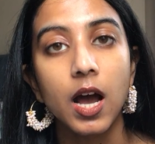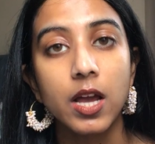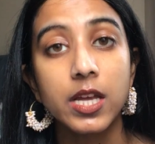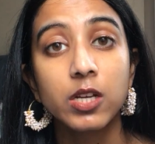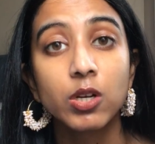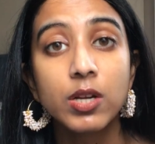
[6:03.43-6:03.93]

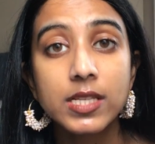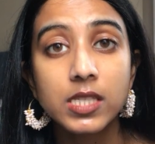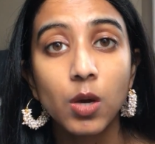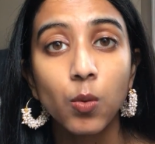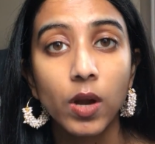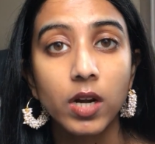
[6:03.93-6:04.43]
increase
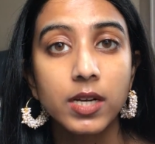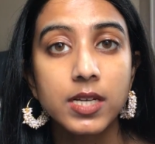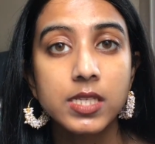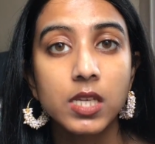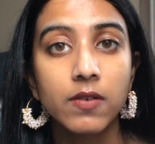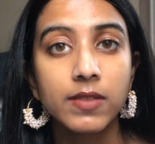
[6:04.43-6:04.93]

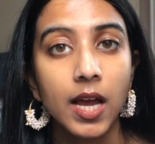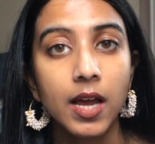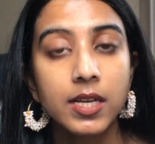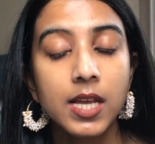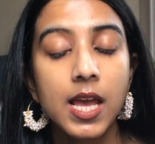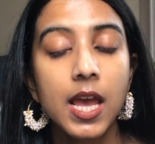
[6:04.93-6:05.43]
awareness of
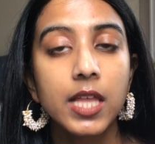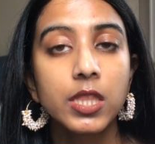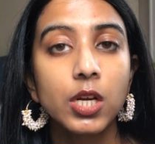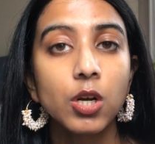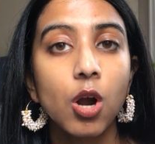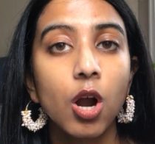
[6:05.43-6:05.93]
that.
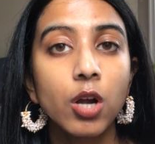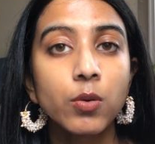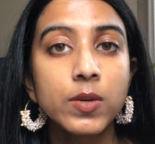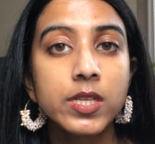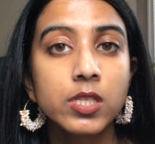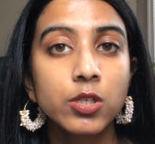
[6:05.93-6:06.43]
There are
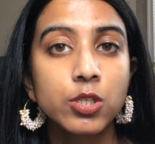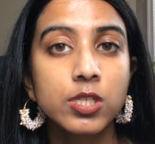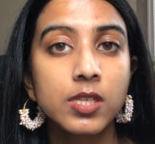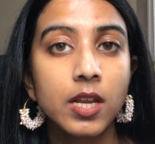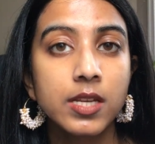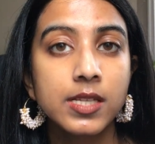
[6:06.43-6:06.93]
research
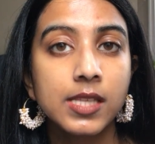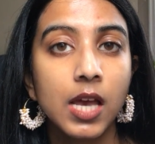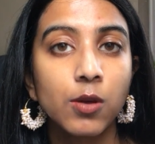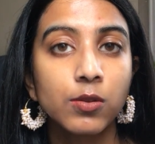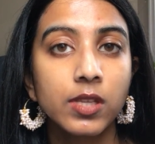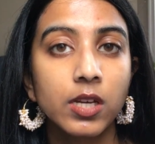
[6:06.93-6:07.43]
studies
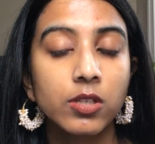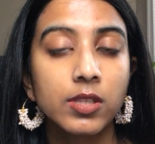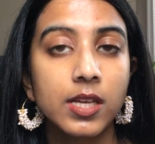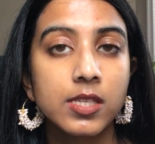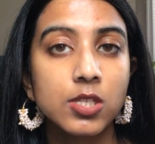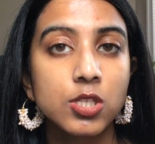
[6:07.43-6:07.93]
out there
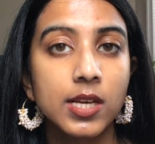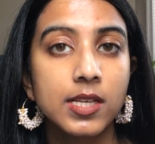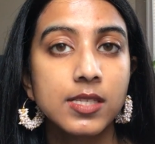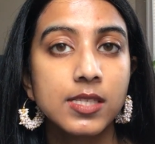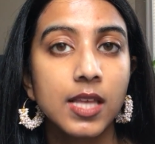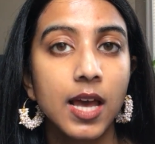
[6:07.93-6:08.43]
that
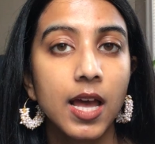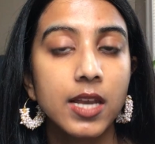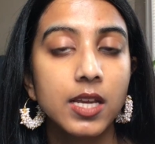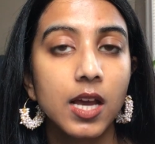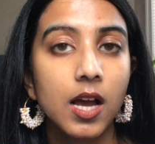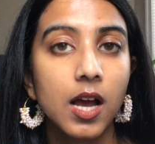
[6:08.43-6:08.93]
suggest
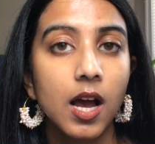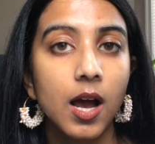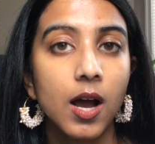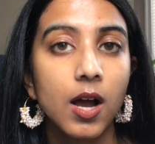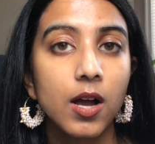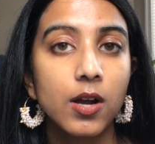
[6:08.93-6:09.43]
that
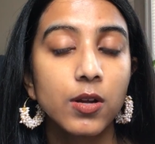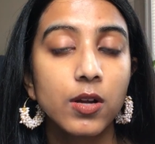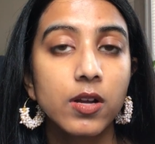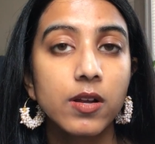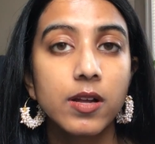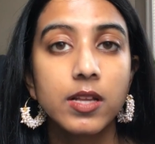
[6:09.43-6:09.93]

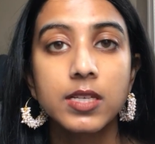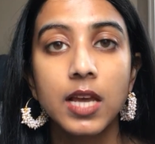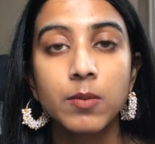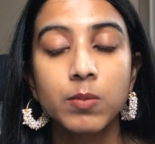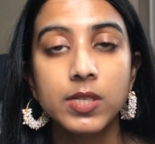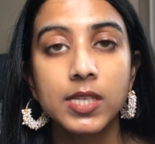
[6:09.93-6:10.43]

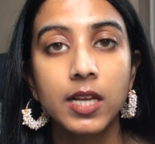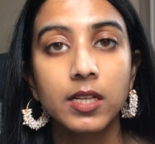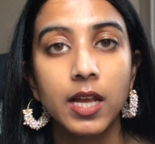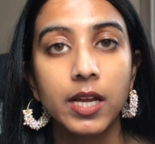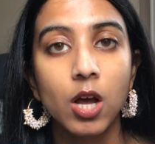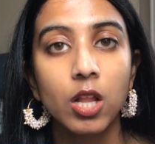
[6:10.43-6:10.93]
10%
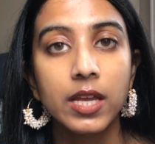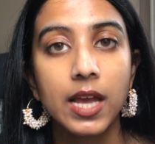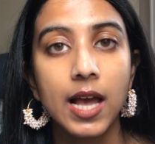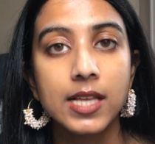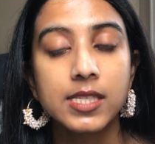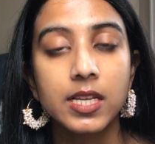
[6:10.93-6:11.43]
glycolic
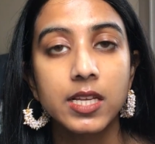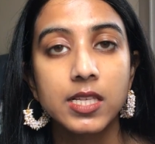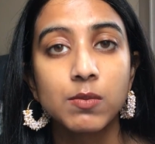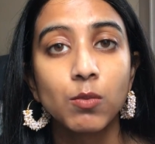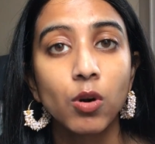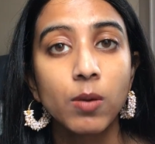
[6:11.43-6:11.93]
acid
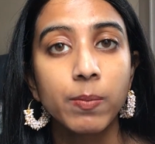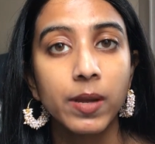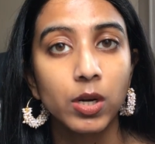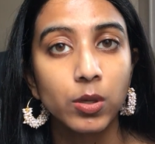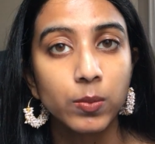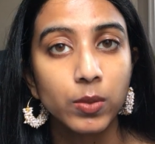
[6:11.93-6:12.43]
is more
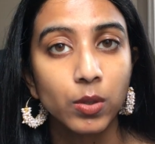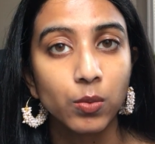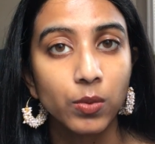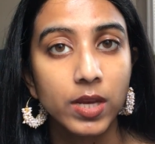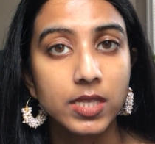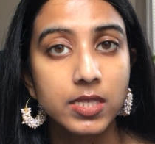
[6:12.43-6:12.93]
bearable
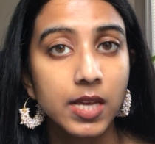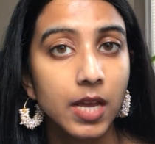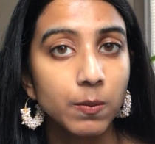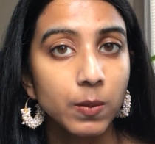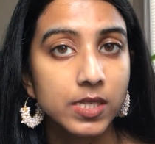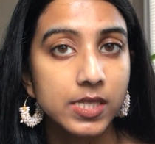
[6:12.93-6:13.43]
with
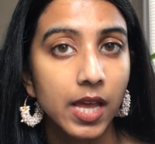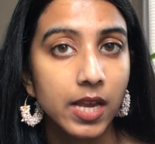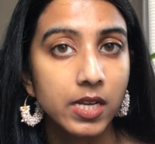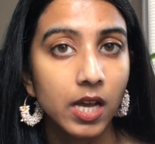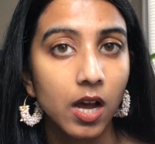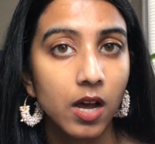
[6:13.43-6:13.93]

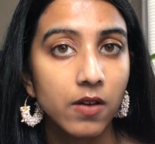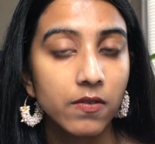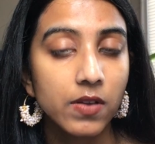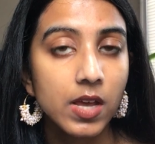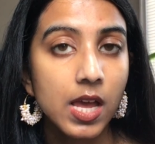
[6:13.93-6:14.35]
10% of